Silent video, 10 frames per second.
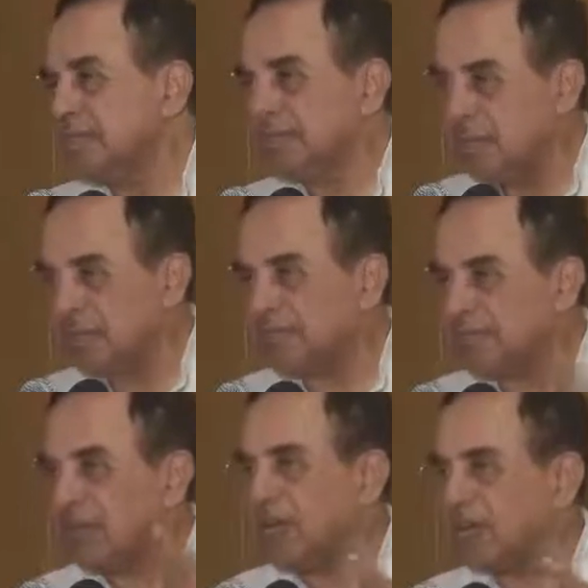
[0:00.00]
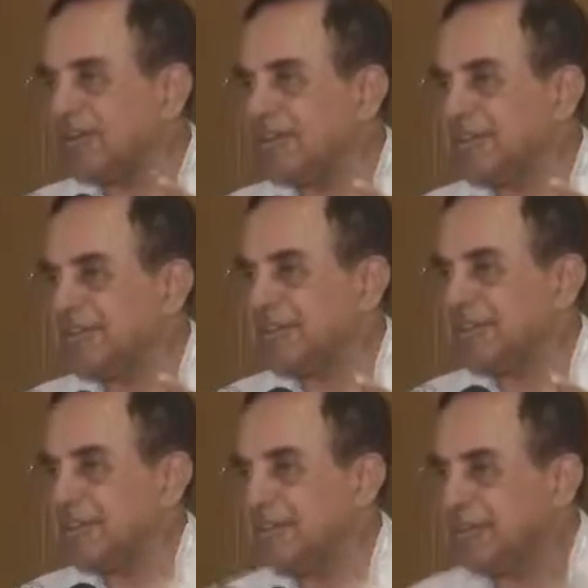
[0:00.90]
not for
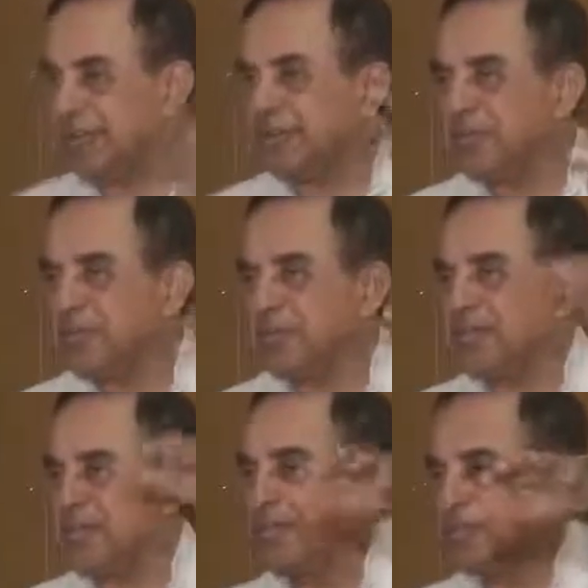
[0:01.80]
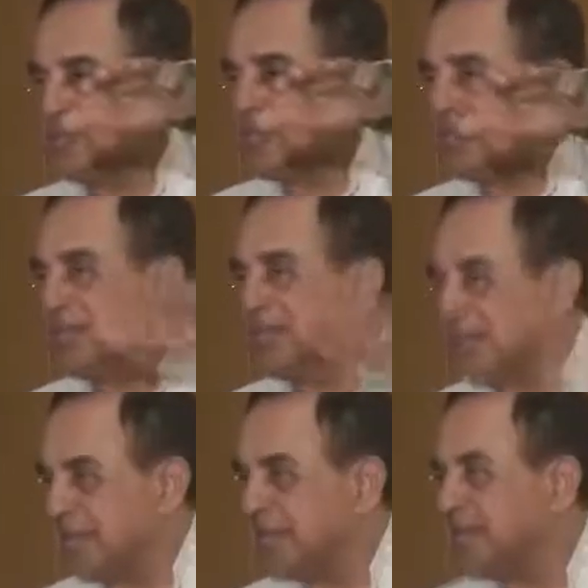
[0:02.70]
being with other Hindus in
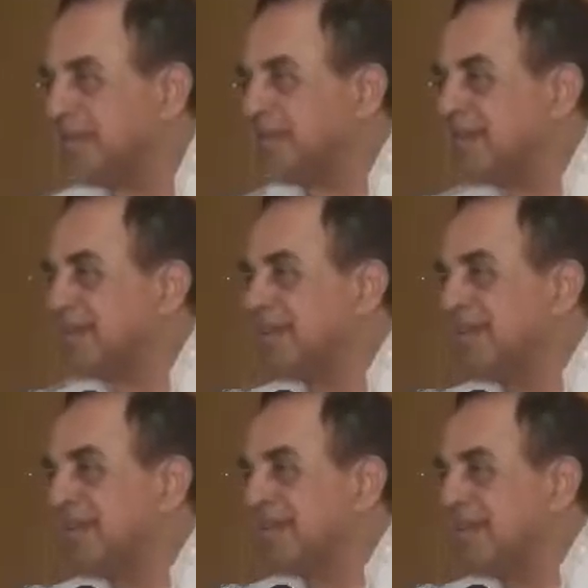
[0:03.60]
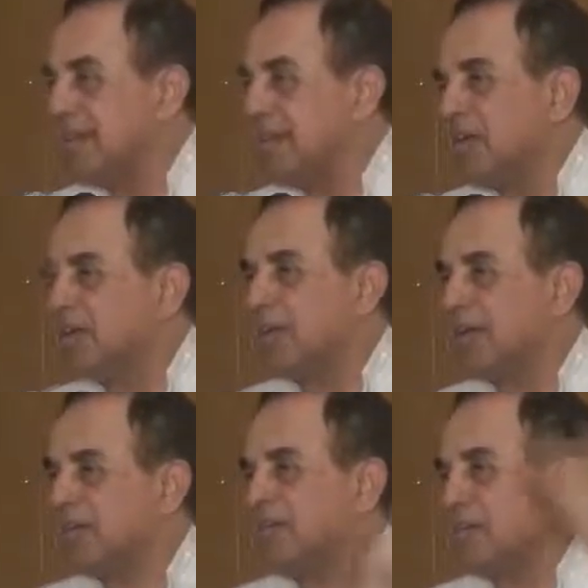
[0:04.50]
the temple,
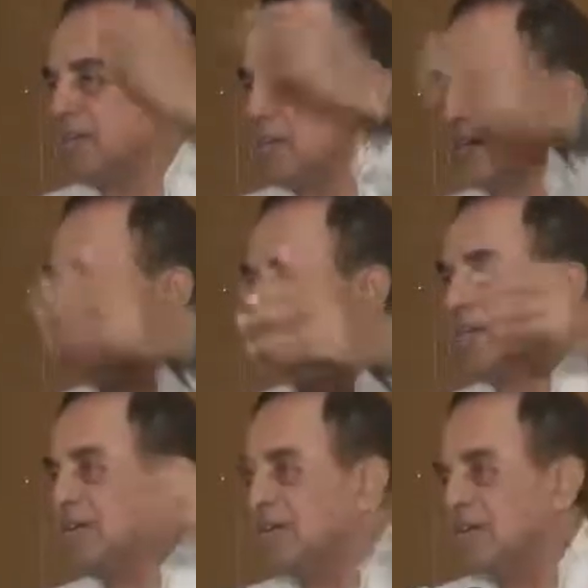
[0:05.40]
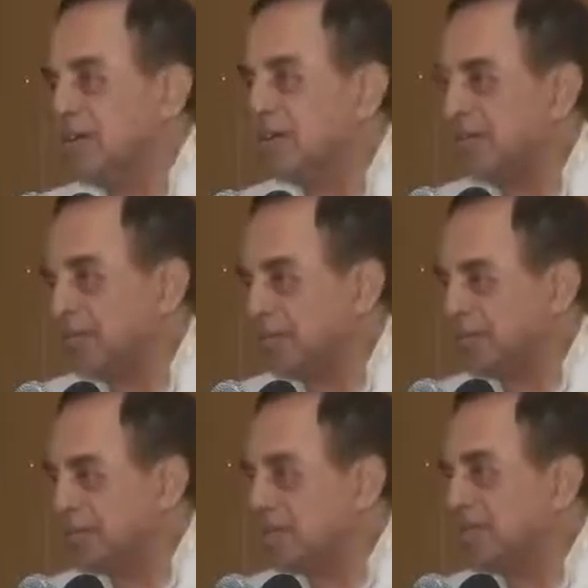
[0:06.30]
but for
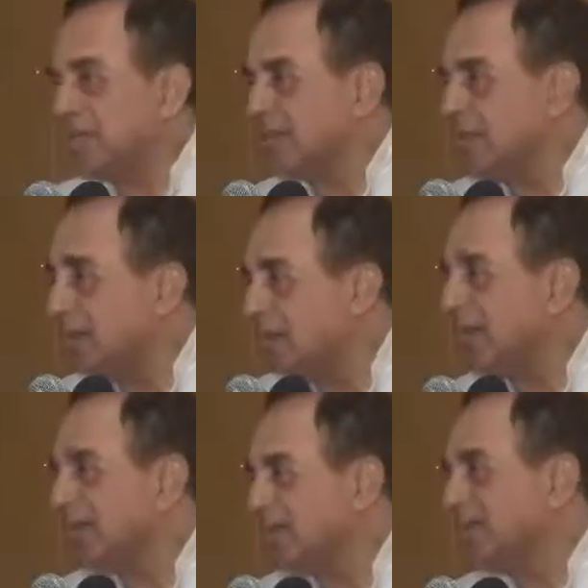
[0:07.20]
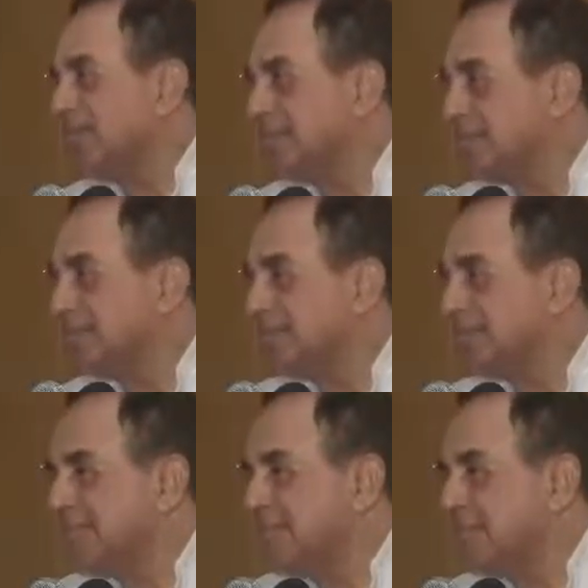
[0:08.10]
propositioning the God
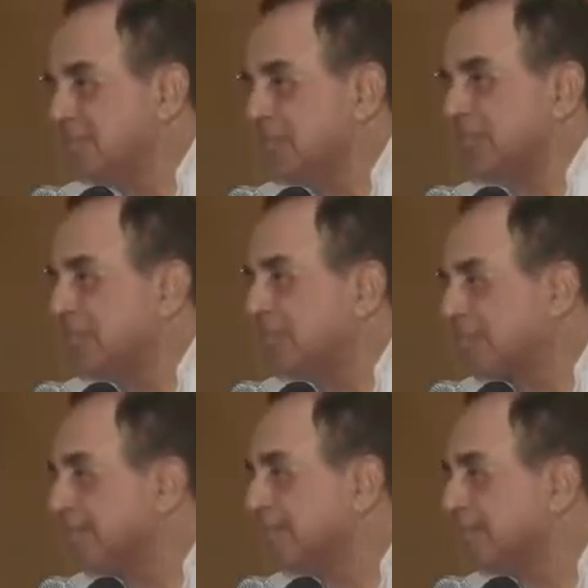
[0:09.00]
for something.